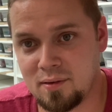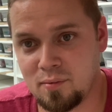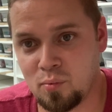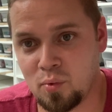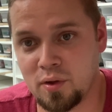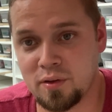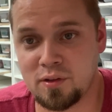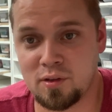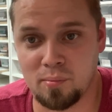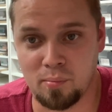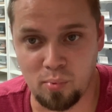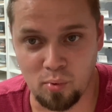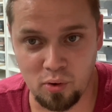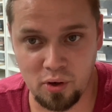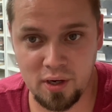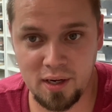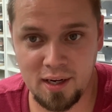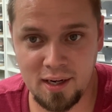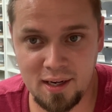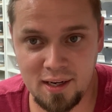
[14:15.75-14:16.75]
want to
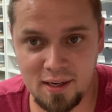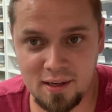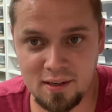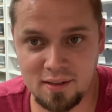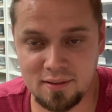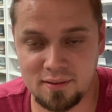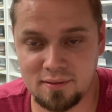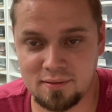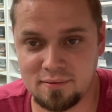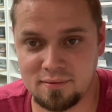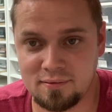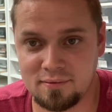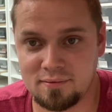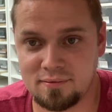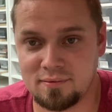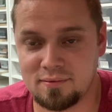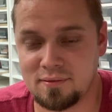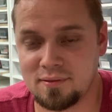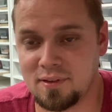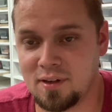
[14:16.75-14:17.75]
breed
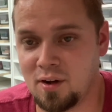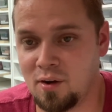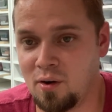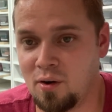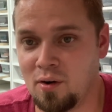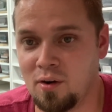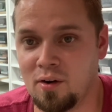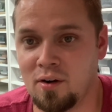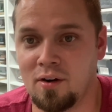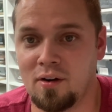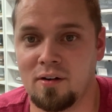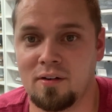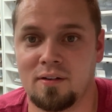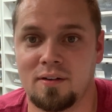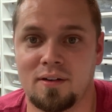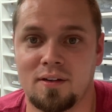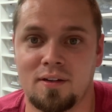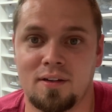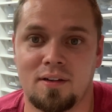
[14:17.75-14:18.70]
or